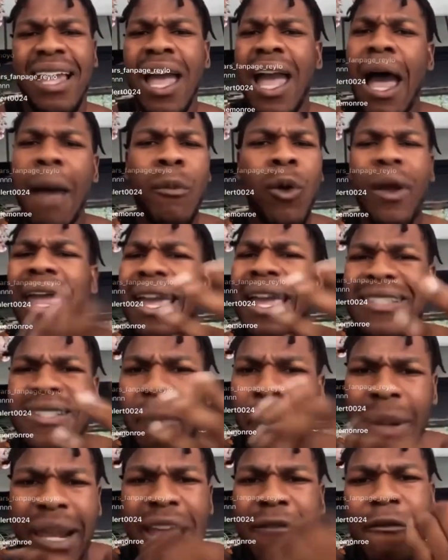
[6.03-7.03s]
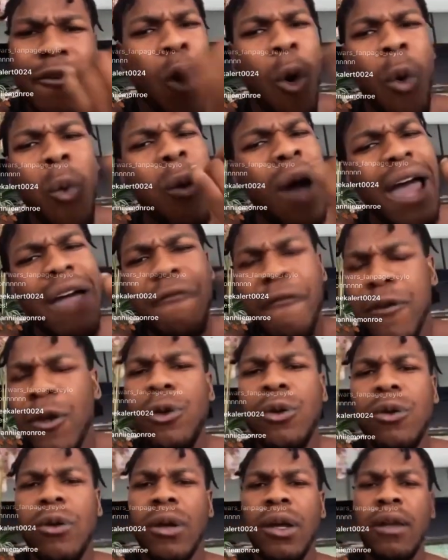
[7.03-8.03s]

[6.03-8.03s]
I'm not here to play for your white flute.